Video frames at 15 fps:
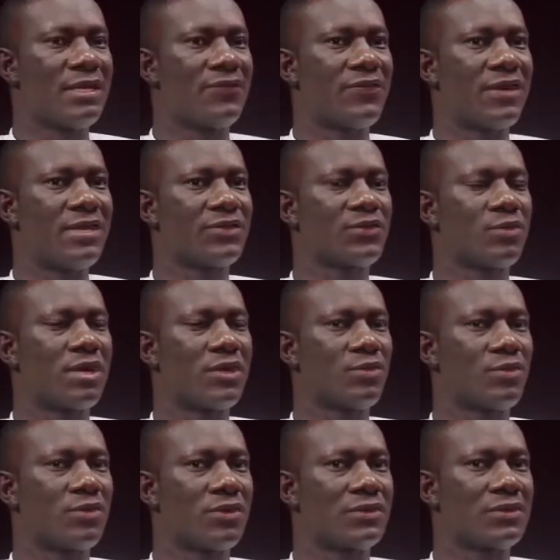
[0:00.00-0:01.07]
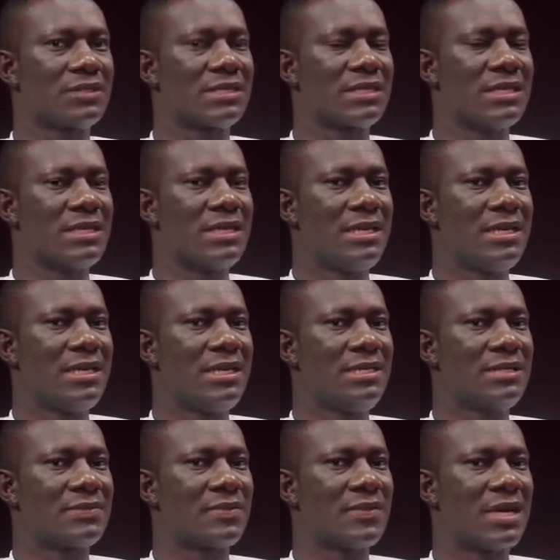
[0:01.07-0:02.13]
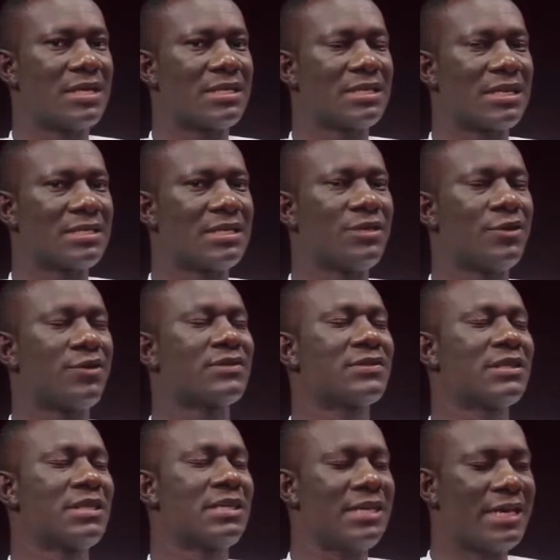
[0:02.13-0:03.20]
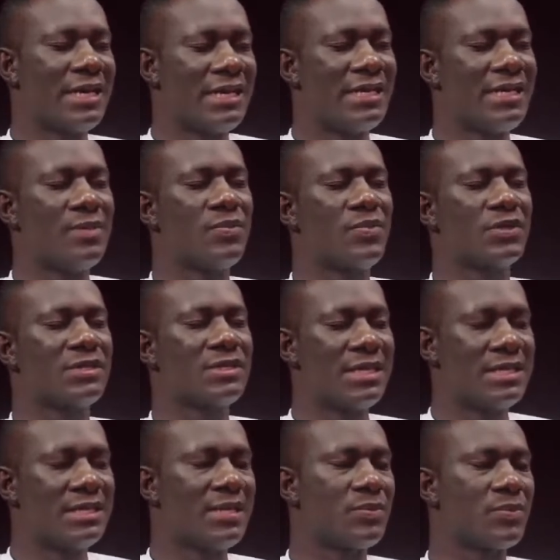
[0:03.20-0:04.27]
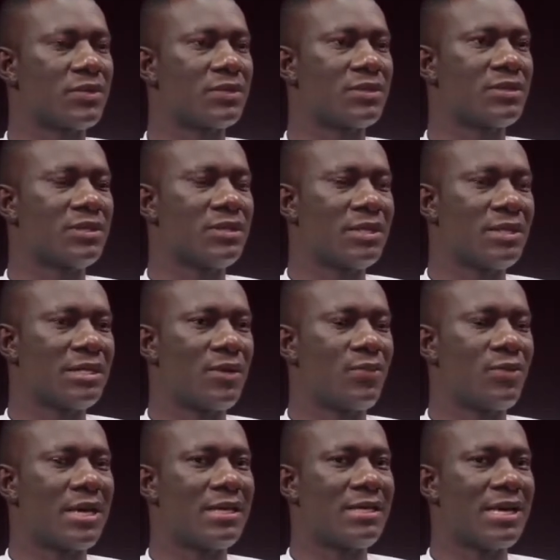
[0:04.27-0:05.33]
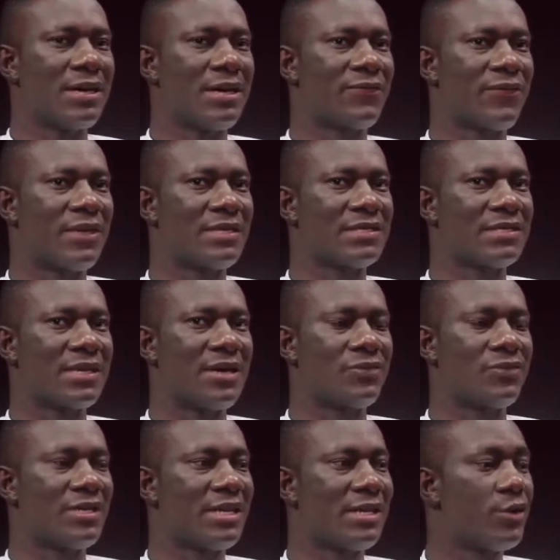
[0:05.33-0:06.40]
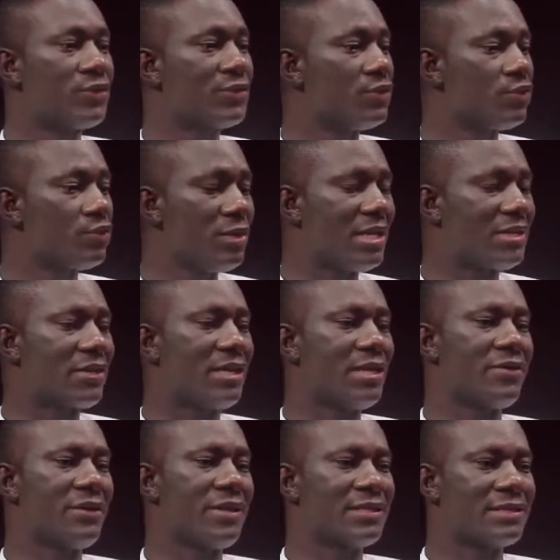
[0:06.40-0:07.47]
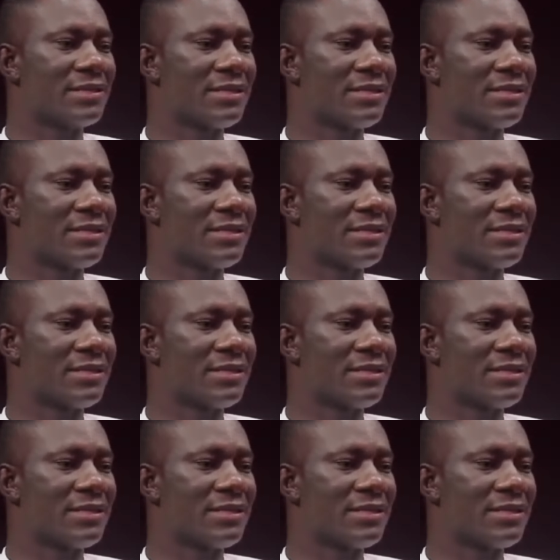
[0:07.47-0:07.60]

The first one was late March. I think that was in early April, 3rd April, that we had our first outreach. And that was in 2 electoral areas.